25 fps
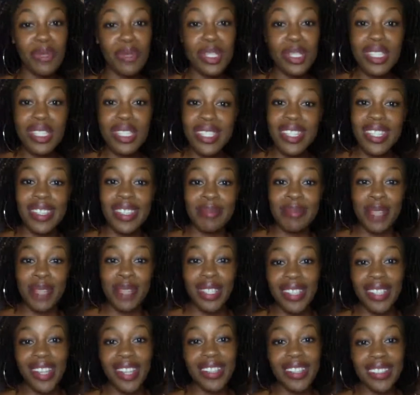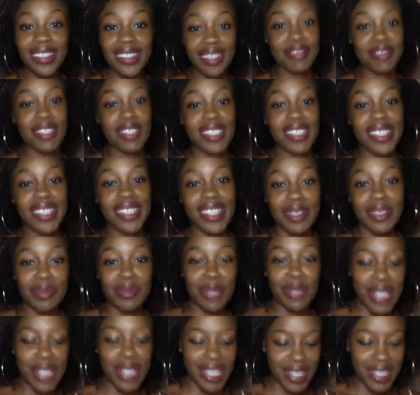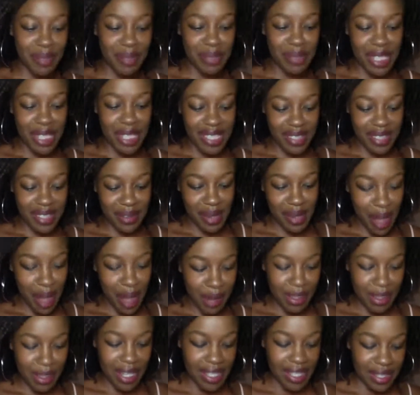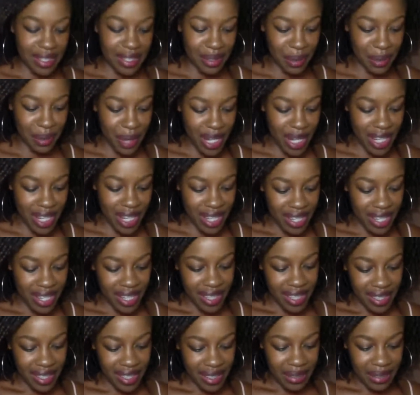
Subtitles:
We'll see. But I'll definitely keep you guys updated on how that is going.